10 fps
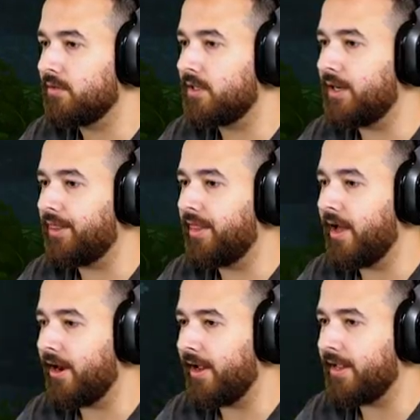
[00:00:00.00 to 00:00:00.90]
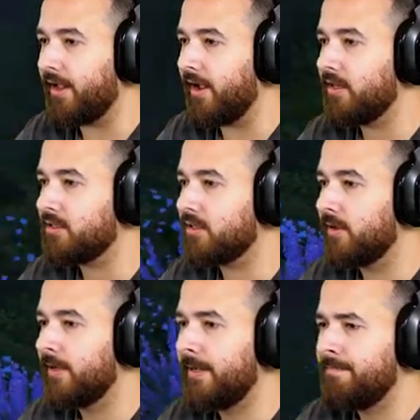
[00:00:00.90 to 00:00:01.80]
Dig that, I guess.
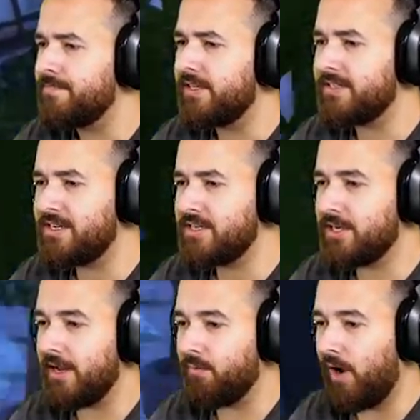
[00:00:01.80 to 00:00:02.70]
It's just a shame.